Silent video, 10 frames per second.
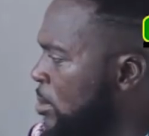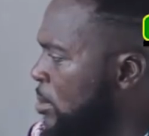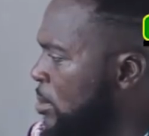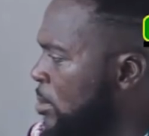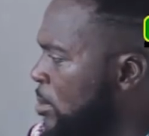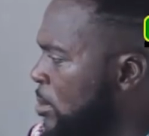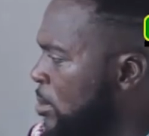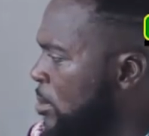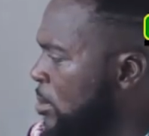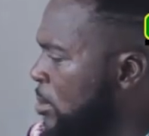
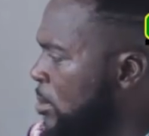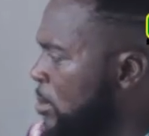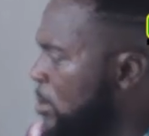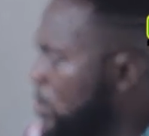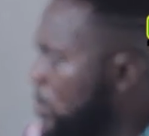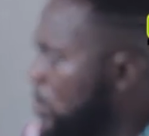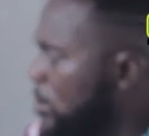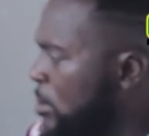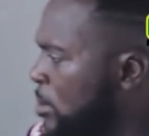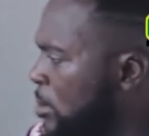
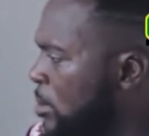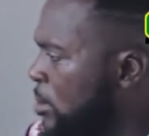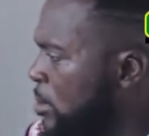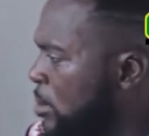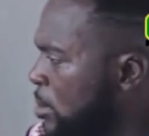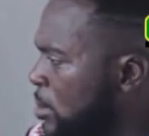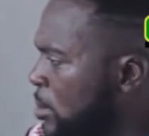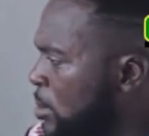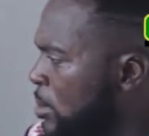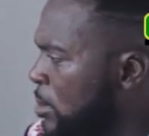
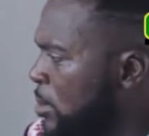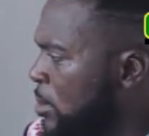(not speaking)